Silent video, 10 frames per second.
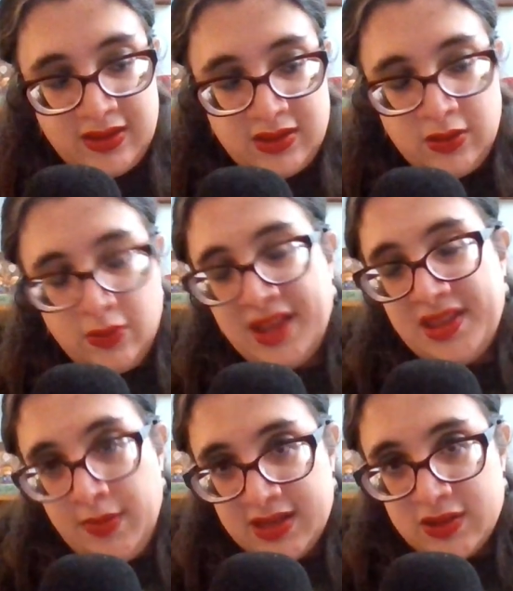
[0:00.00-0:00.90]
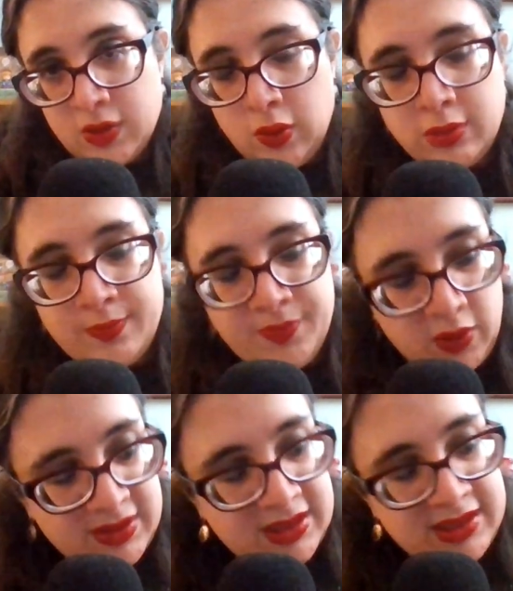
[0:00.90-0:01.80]
you let the mix cool
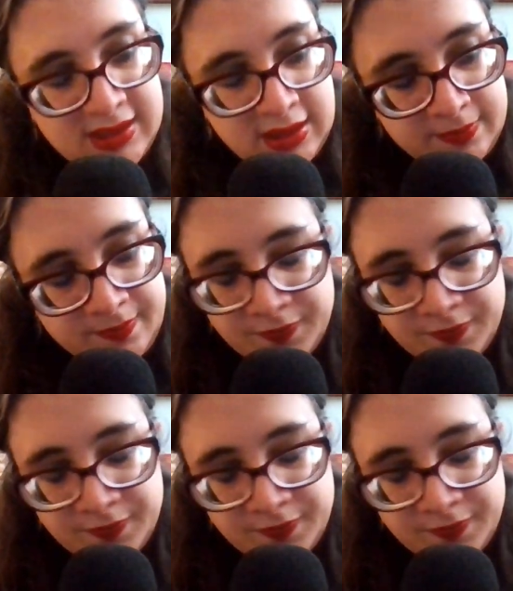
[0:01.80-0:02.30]
once it's done,